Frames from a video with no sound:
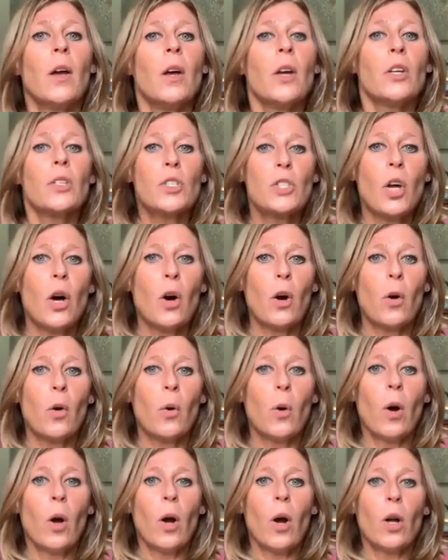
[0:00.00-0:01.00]

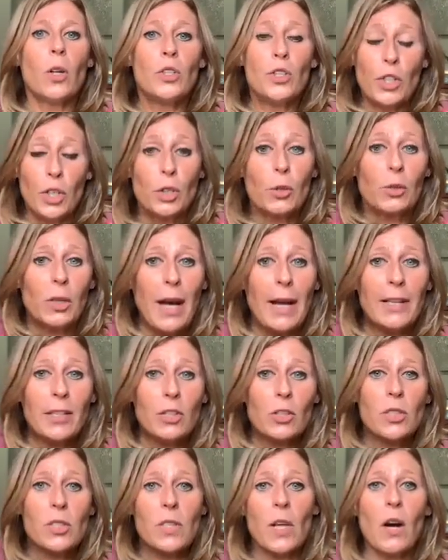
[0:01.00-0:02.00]
So, do you like
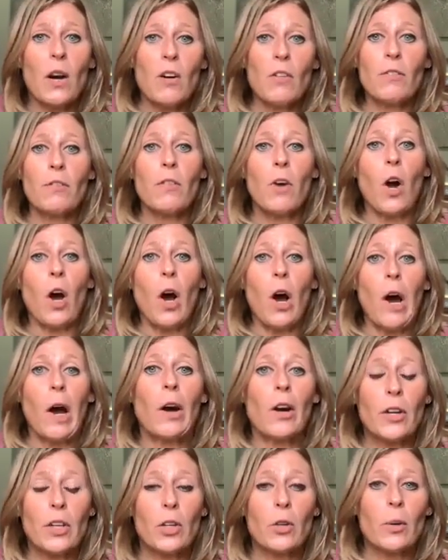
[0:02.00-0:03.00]
yourself?
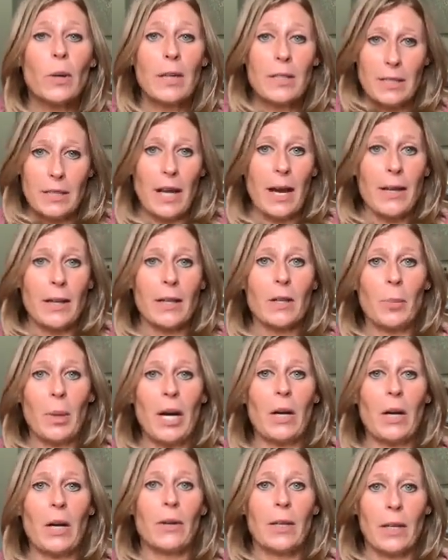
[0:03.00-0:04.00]
Are you excited
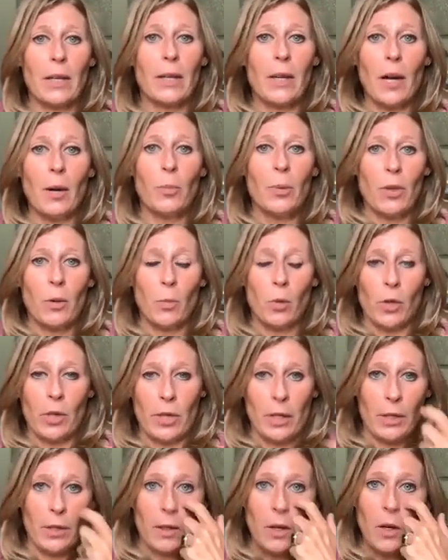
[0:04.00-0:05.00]
about getting up in the
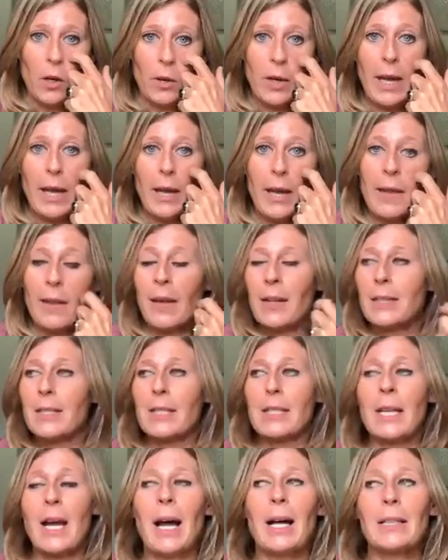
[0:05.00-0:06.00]
morning? Okay, and it's
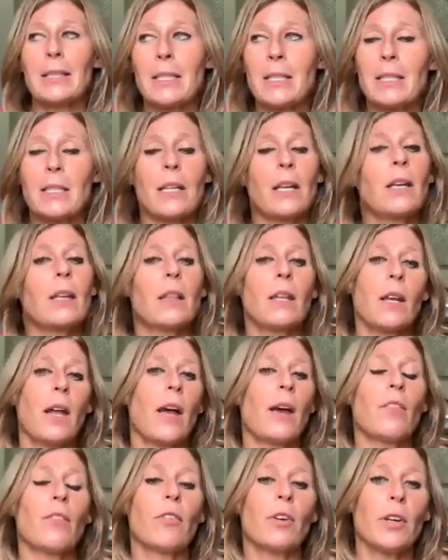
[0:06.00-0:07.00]
not to say that
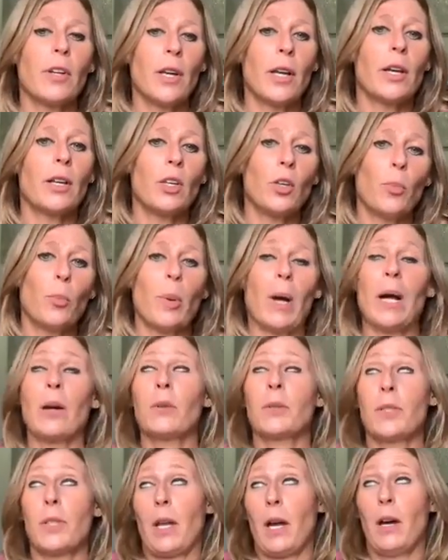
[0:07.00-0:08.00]
every day you
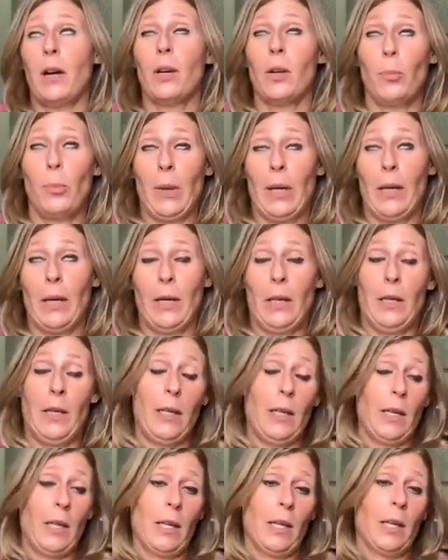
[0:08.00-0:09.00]
bounce out of bed
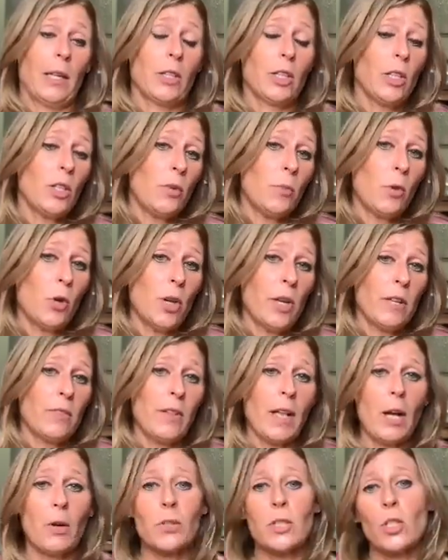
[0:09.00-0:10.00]
and good morning
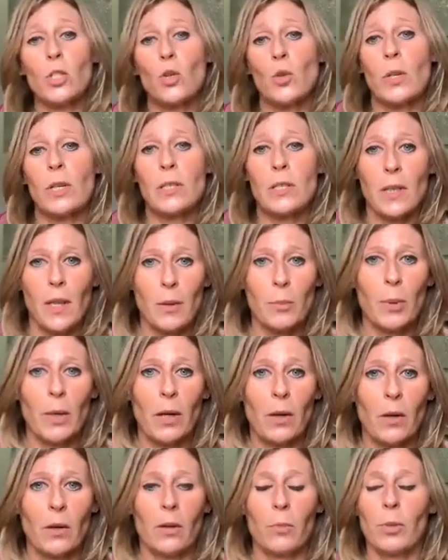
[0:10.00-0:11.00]
flowers and trees like
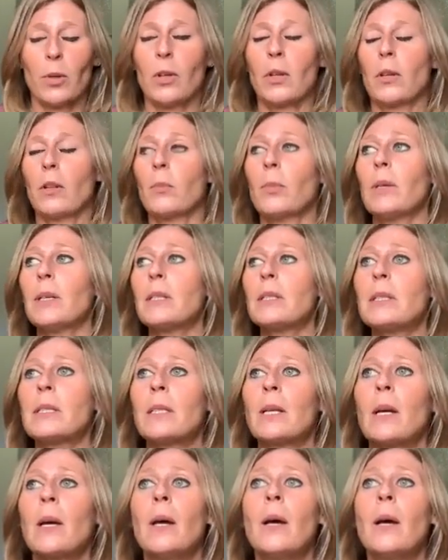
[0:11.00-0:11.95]
Belle on Beauty and the Beast.